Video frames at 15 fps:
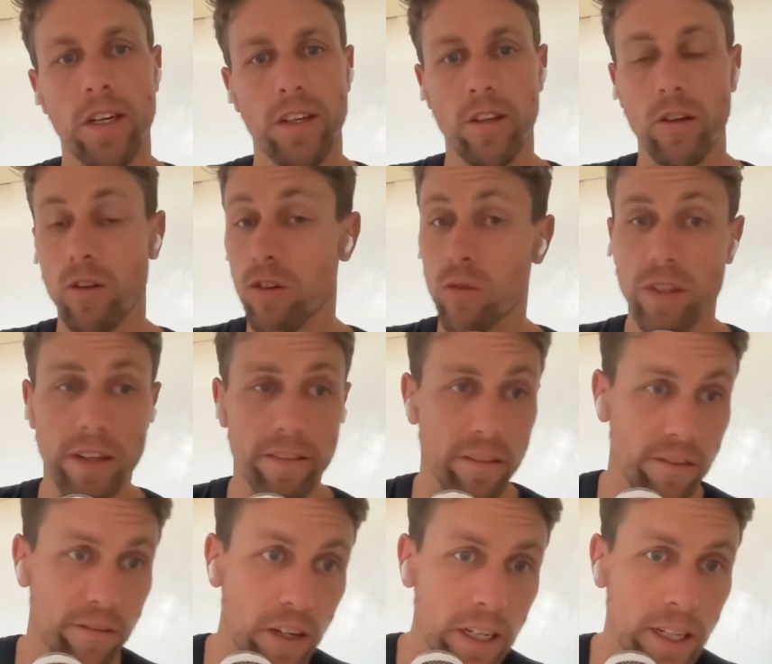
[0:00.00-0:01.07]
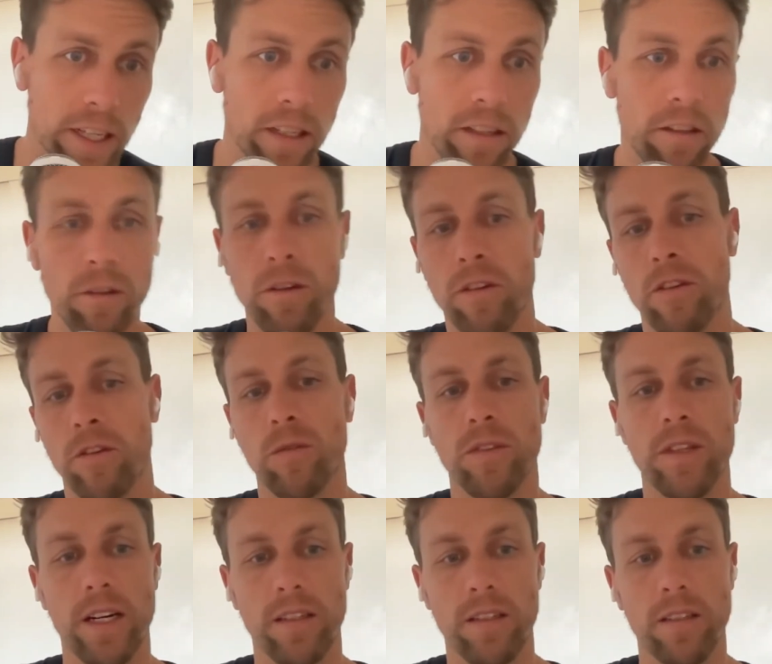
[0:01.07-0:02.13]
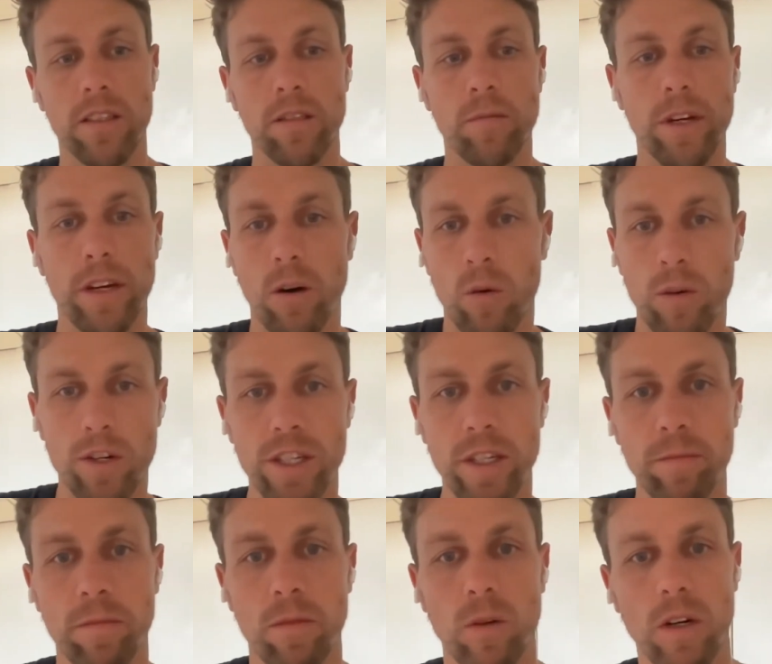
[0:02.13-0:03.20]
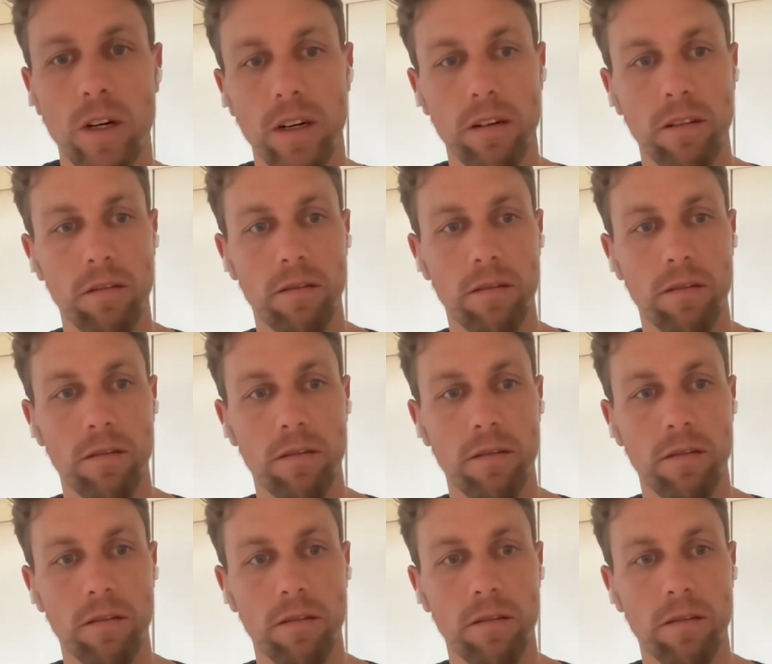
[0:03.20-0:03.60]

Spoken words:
You can use that for funding. You can use that to display ownership or